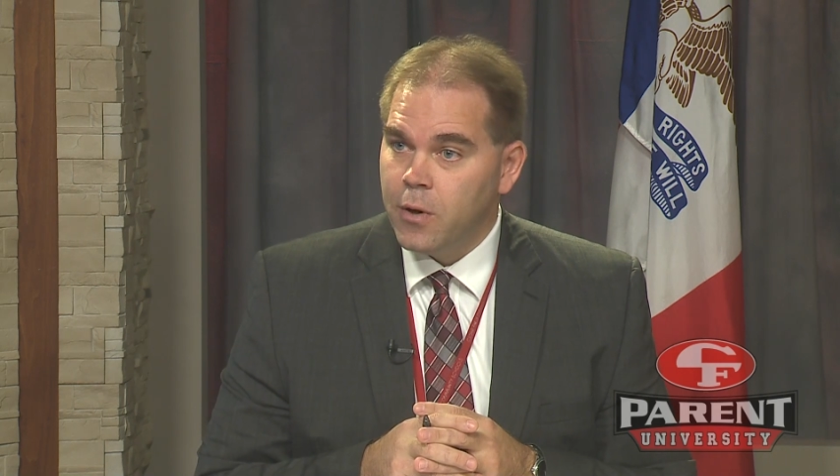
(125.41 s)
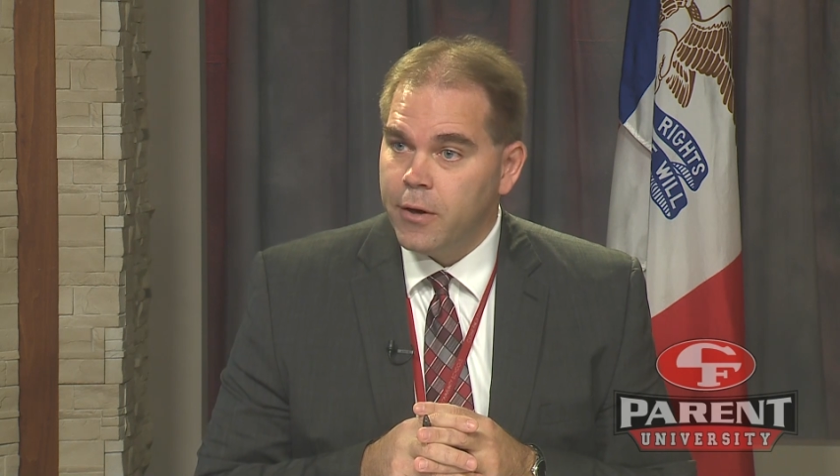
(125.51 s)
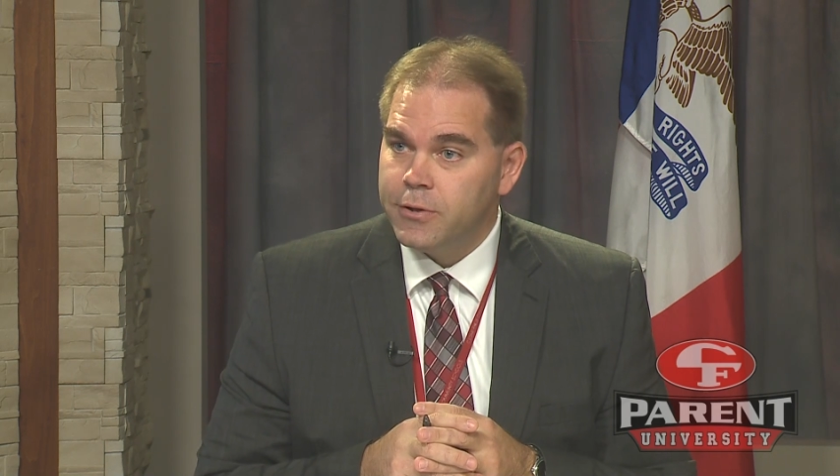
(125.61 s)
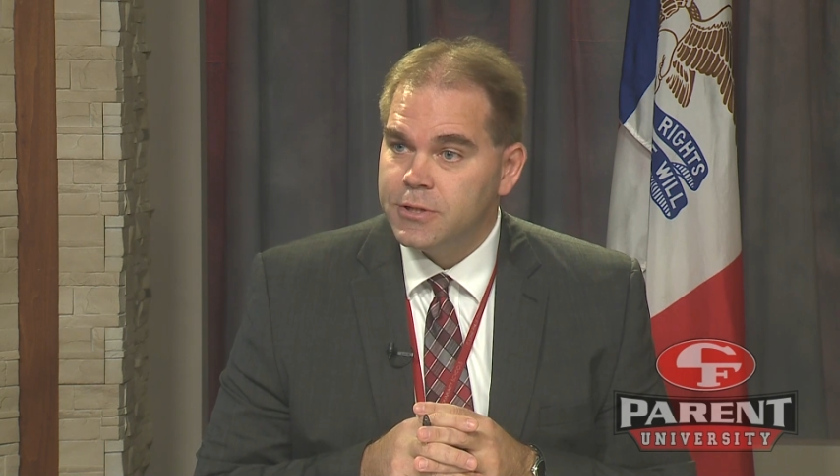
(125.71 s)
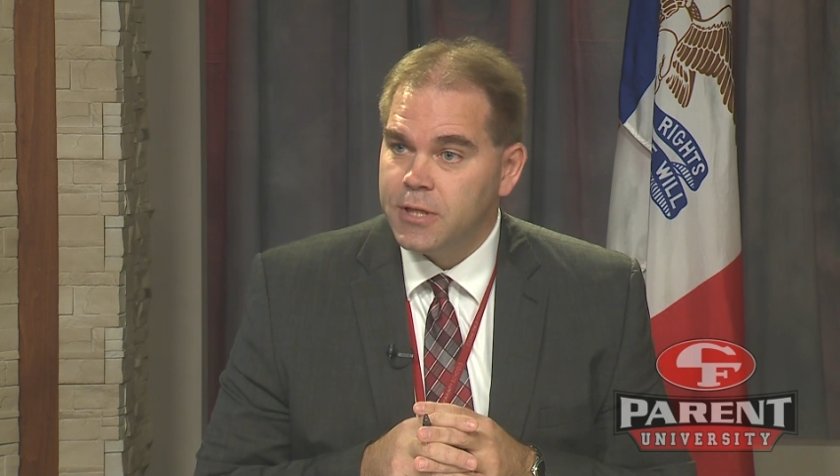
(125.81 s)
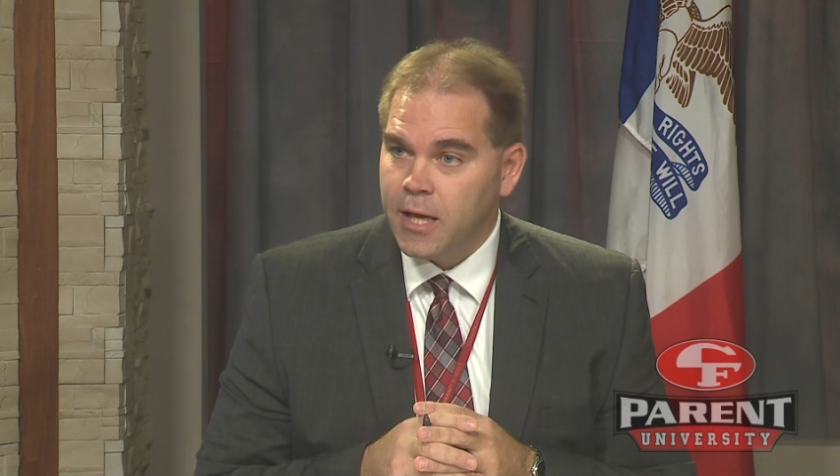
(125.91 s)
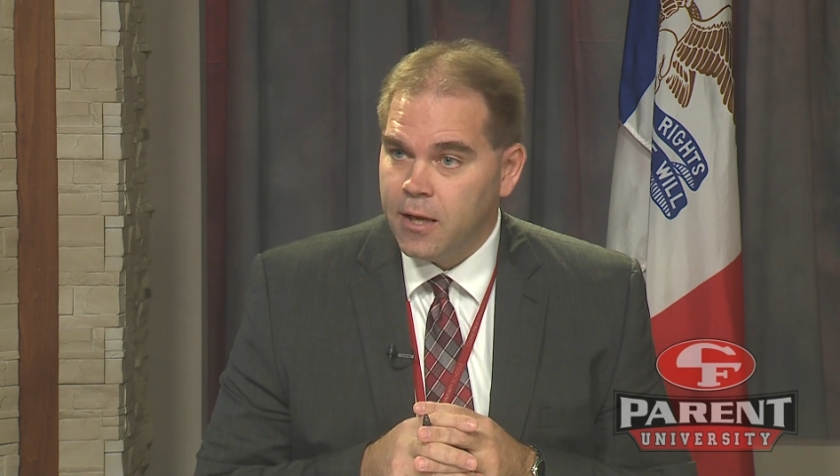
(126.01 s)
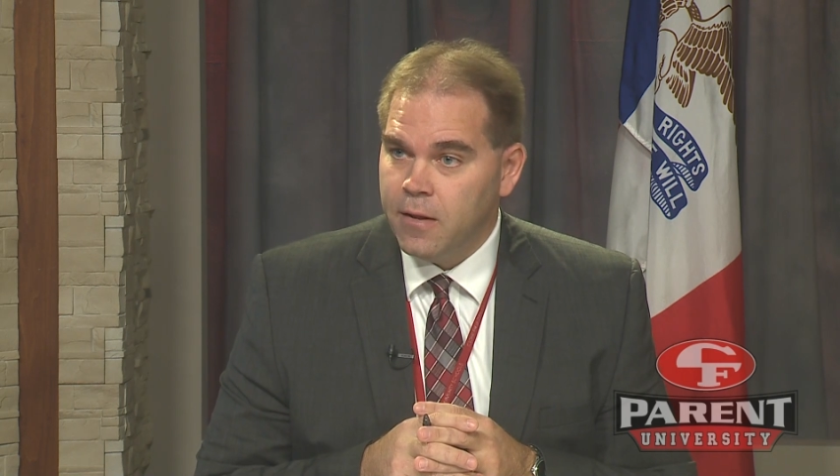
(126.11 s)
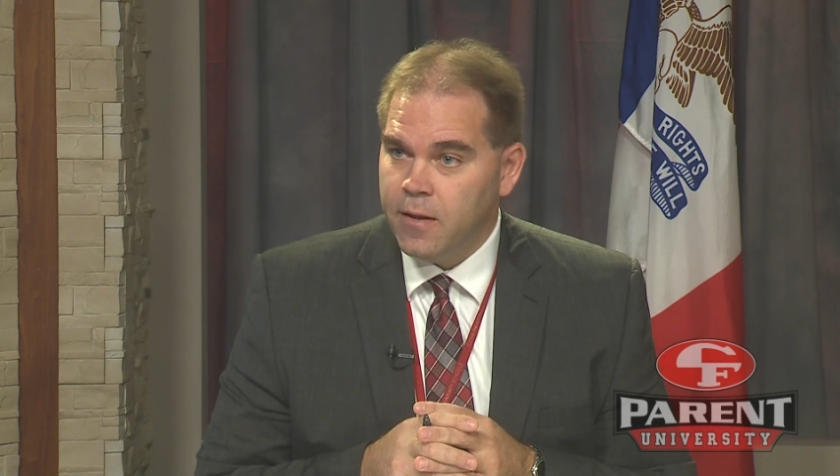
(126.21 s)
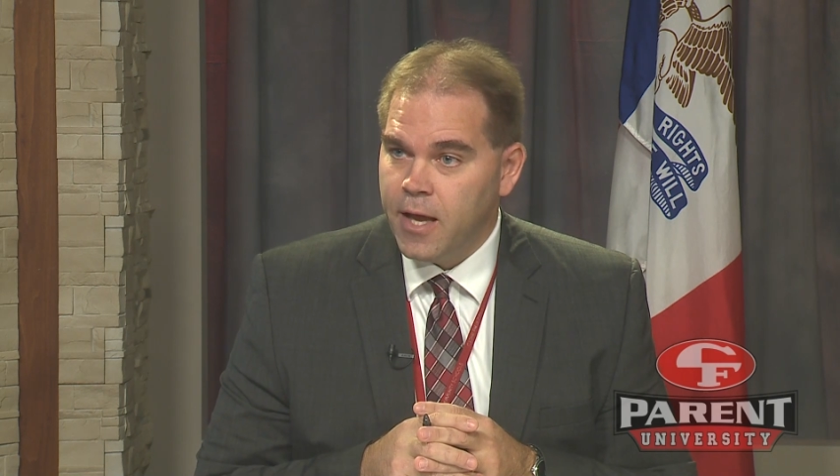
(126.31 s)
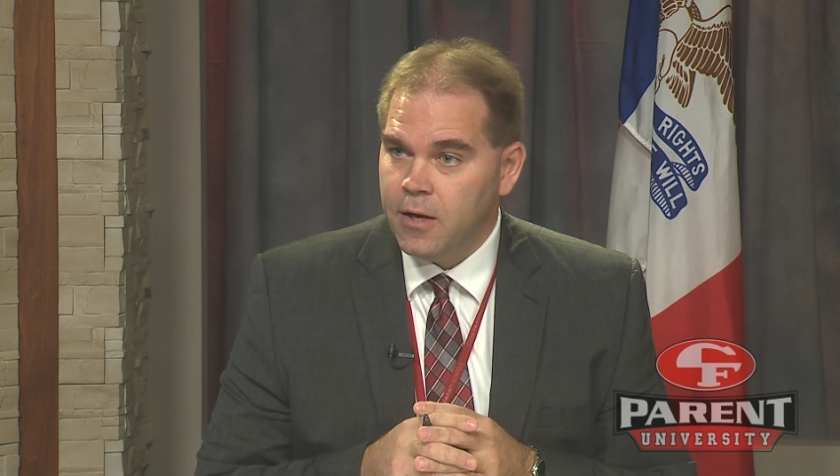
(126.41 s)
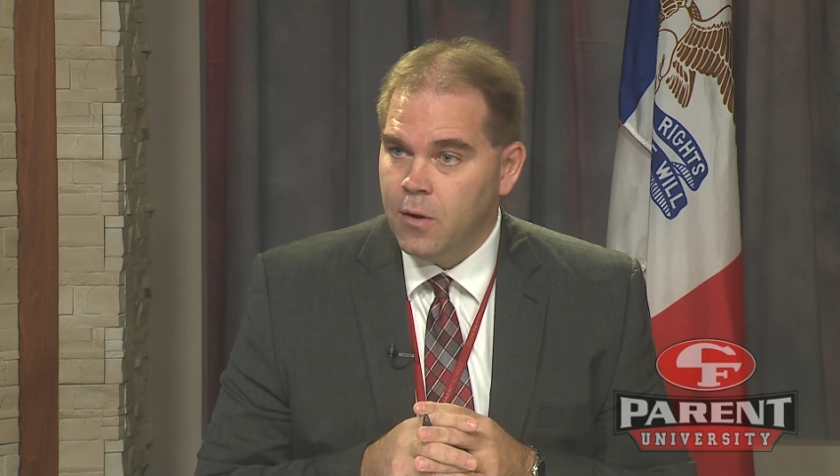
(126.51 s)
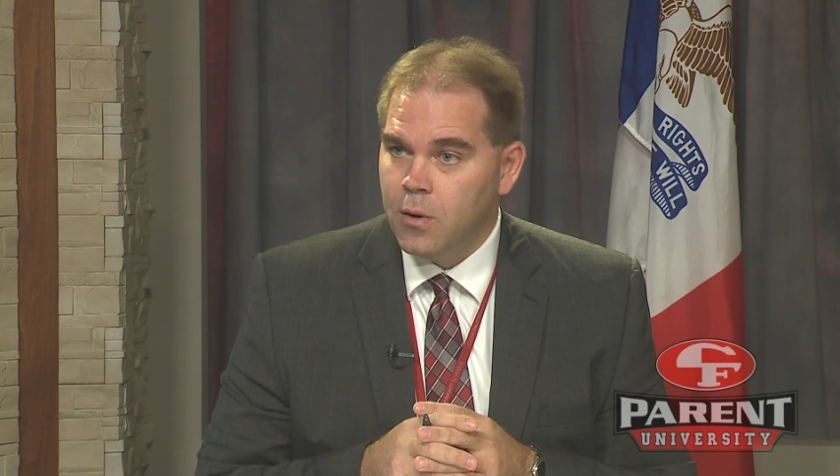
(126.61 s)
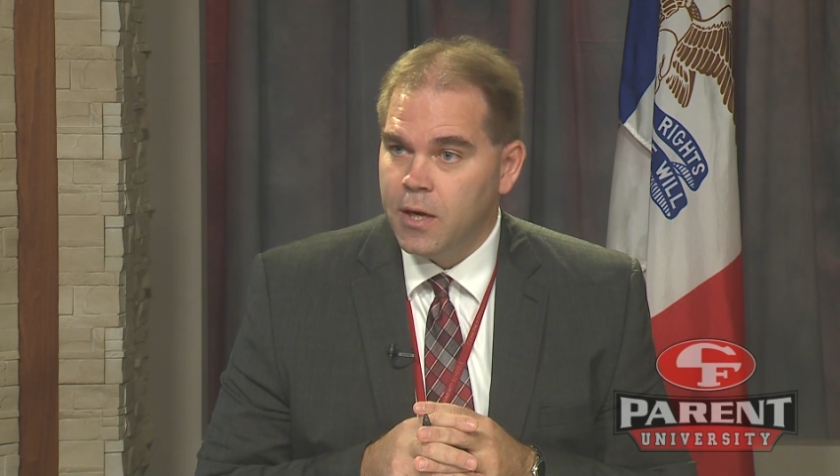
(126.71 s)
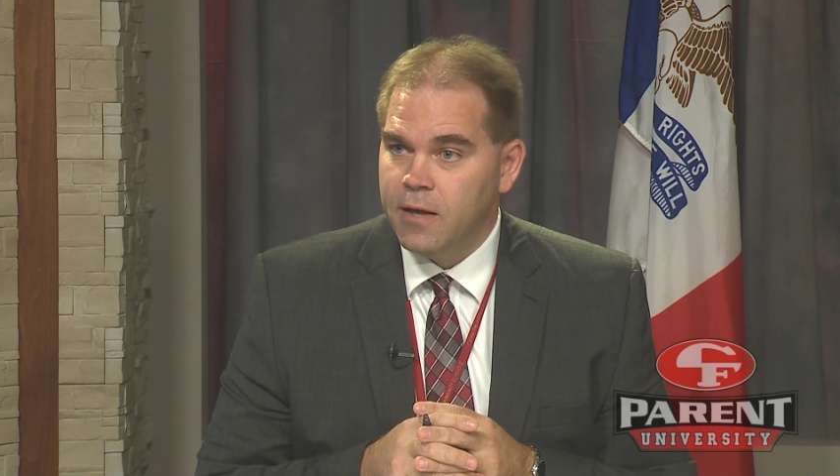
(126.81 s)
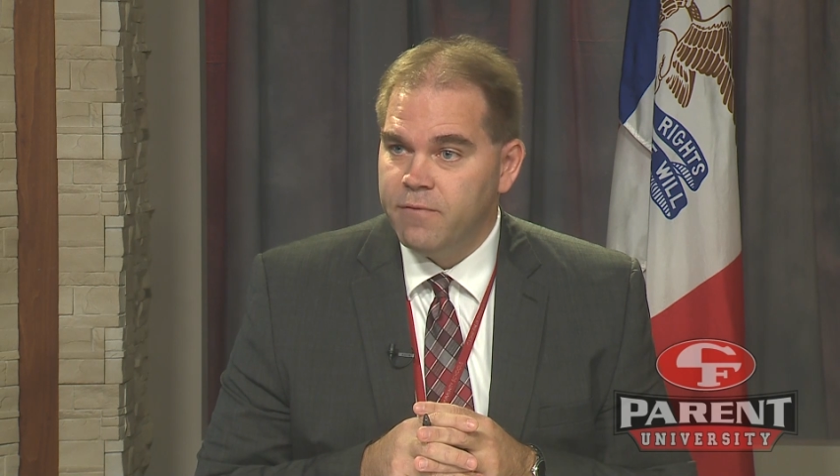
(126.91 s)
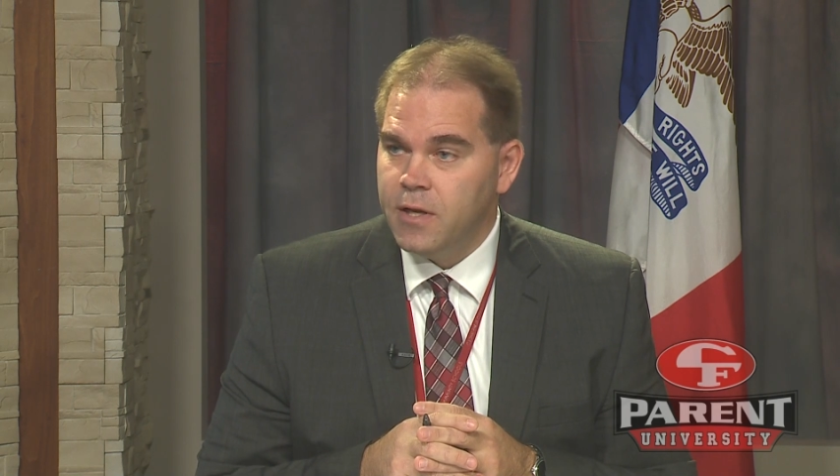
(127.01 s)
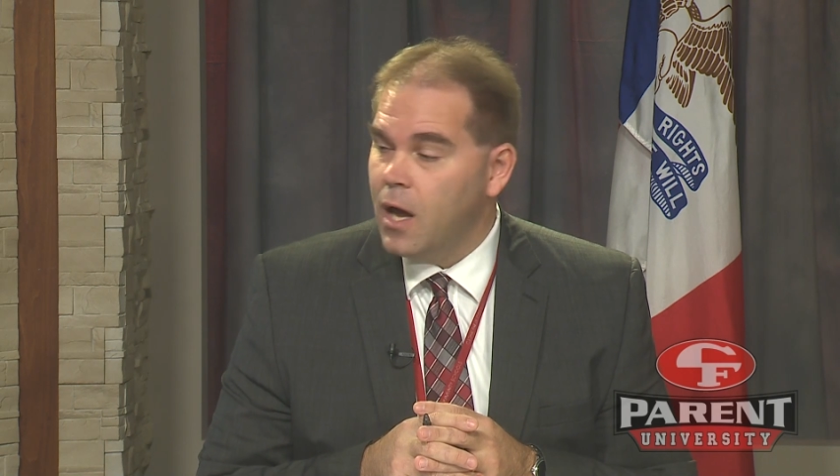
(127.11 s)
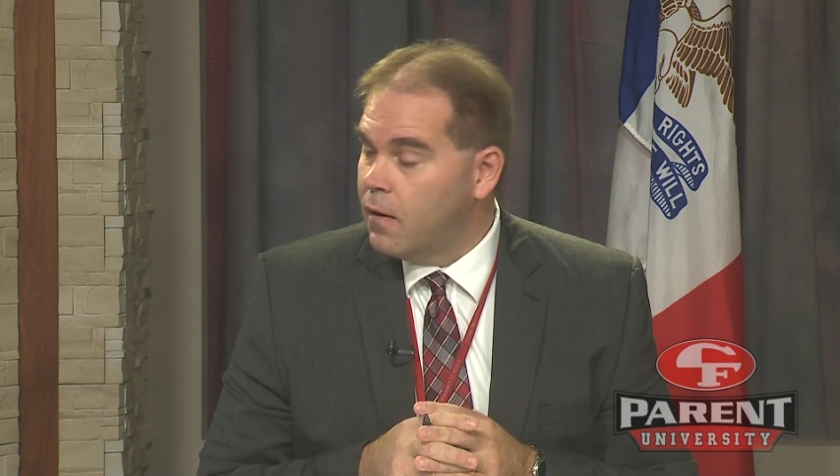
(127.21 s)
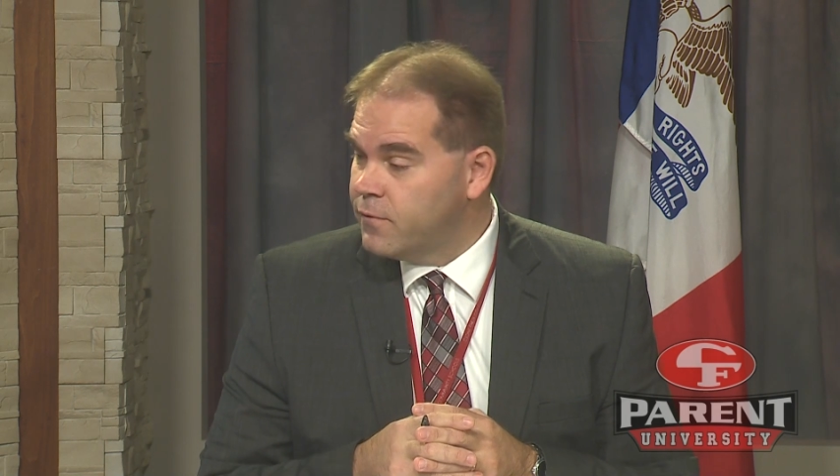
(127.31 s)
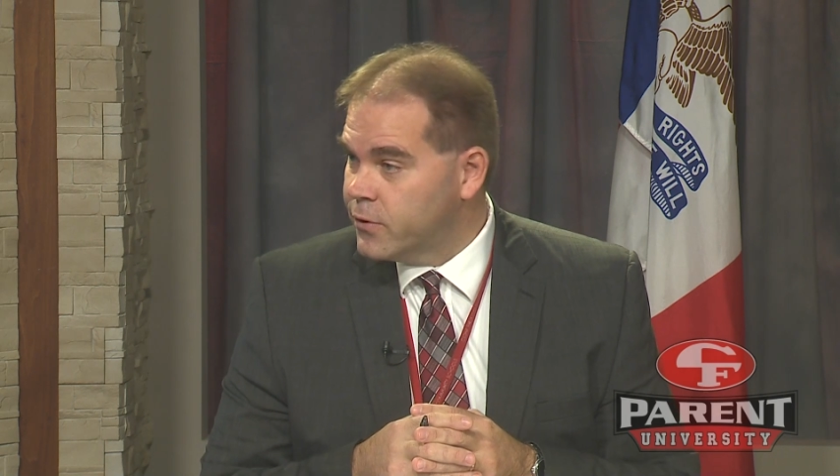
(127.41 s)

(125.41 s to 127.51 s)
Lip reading: understand that you are giving of your